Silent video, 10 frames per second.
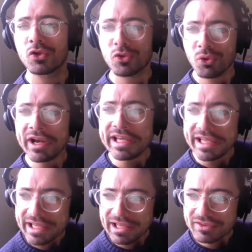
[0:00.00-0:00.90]
three
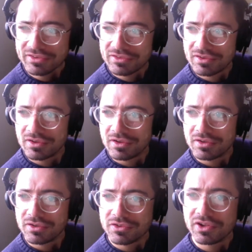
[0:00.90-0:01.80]
years
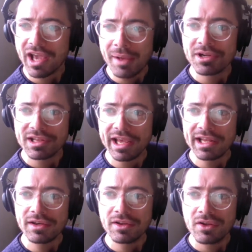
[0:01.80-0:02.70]
to come
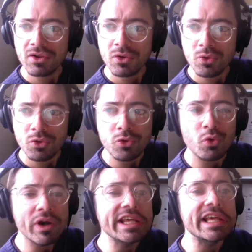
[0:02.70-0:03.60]
clean."
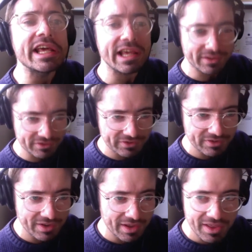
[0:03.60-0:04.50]
Three years.
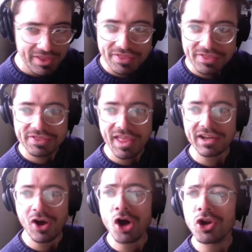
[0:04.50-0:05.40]

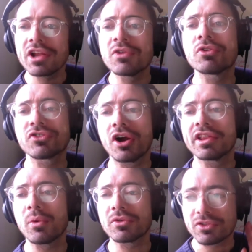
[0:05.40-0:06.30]
That oh no, it was sorry.
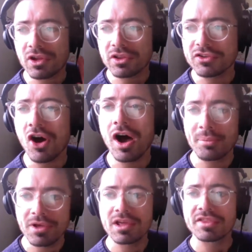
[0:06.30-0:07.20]
That was the the
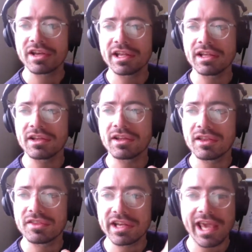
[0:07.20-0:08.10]
time that he
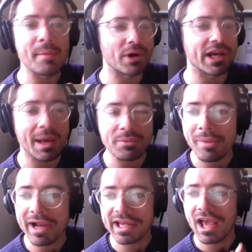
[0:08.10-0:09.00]
that he kept bringing up the
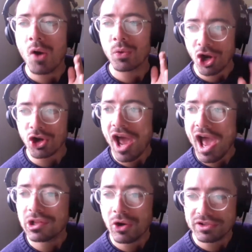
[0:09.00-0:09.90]
money. We don't know
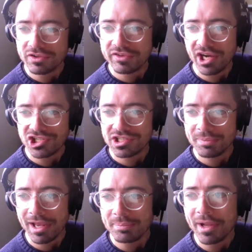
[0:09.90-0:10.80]
how long okay. this has actually
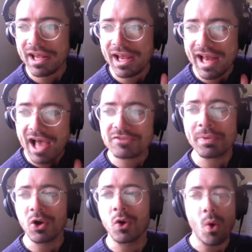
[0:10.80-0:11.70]
been, but it, it has
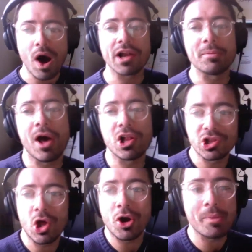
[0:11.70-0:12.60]
been quite a
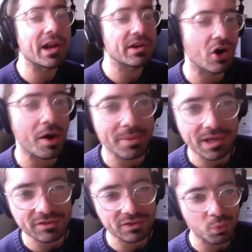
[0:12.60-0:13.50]
long amount of time
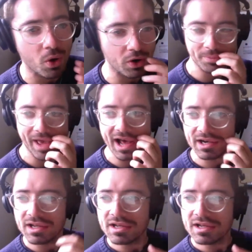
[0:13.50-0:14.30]
because he's worried about